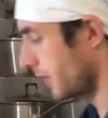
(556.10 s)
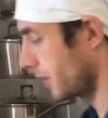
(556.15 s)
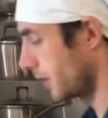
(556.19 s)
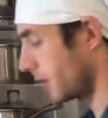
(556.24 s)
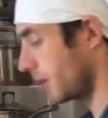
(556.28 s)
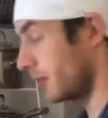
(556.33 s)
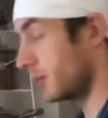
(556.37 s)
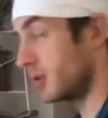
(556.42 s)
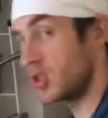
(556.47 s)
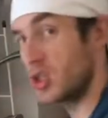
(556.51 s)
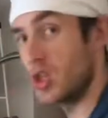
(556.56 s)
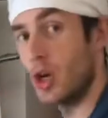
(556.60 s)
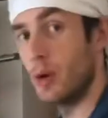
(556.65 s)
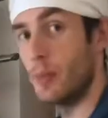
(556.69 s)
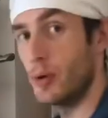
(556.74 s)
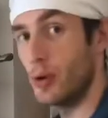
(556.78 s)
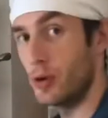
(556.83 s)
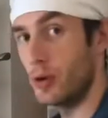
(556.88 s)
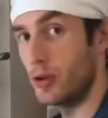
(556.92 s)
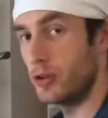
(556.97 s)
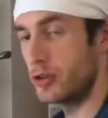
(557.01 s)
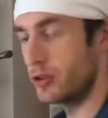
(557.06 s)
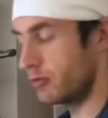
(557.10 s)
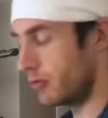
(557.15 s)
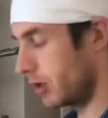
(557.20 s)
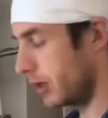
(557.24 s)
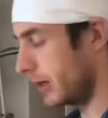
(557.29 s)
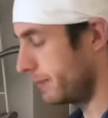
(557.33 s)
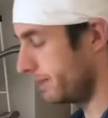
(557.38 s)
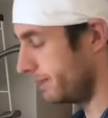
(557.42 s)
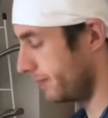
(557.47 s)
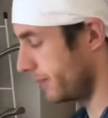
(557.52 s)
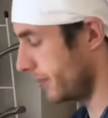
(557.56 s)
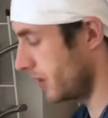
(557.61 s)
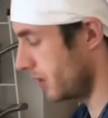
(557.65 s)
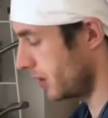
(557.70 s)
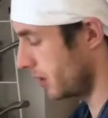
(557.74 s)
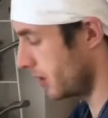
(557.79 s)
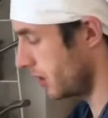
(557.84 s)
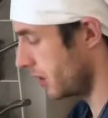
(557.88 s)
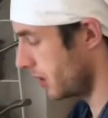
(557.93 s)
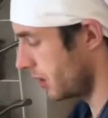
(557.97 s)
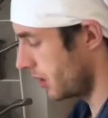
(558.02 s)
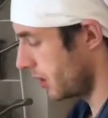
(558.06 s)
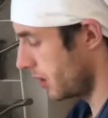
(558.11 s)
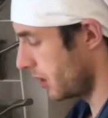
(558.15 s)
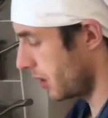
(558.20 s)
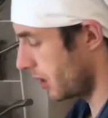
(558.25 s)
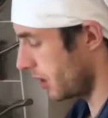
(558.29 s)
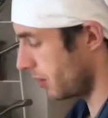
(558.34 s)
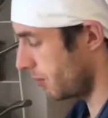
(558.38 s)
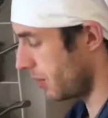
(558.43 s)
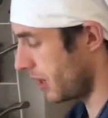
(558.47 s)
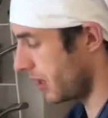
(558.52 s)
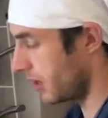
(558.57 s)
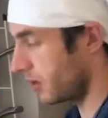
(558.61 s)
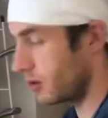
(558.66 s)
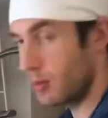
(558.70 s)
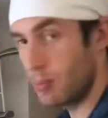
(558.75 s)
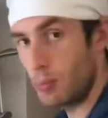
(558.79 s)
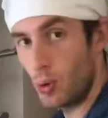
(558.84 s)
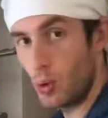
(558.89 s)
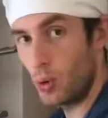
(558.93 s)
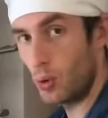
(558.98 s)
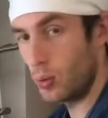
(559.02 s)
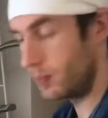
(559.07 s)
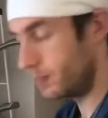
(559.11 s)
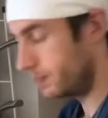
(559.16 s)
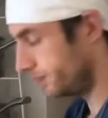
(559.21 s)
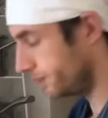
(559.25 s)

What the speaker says: get my terminology right. I'm going to make the ball,